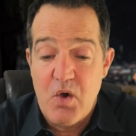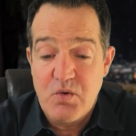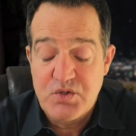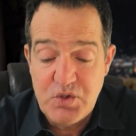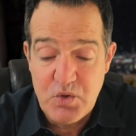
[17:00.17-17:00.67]

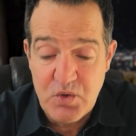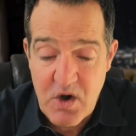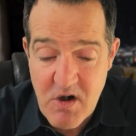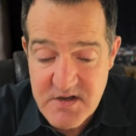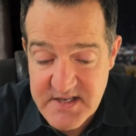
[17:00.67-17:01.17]
those two
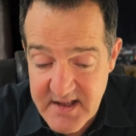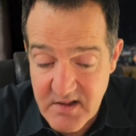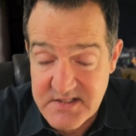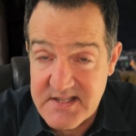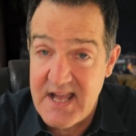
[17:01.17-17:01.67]

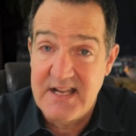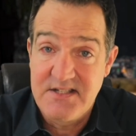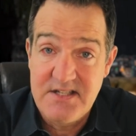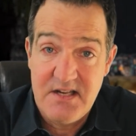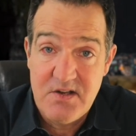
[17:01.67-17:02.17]
cartels that
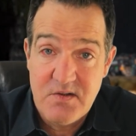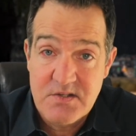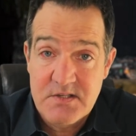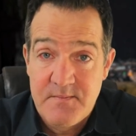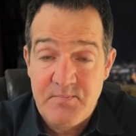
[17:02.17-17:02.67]

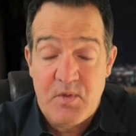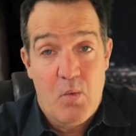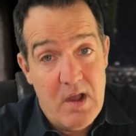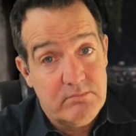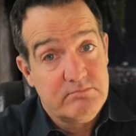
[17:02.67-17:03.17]
continues,
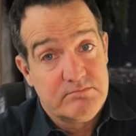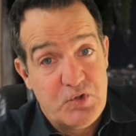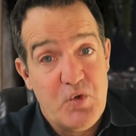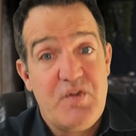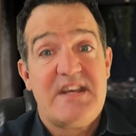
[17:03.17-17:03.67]
well,
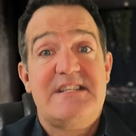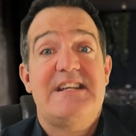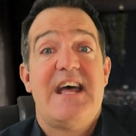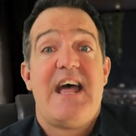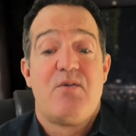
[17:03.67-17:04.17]
to this
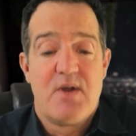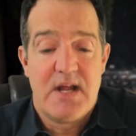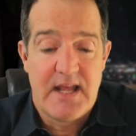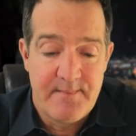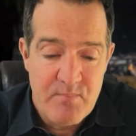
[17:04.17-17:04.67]
day,
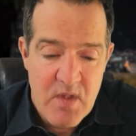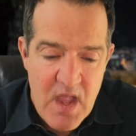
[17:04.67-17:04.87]
really.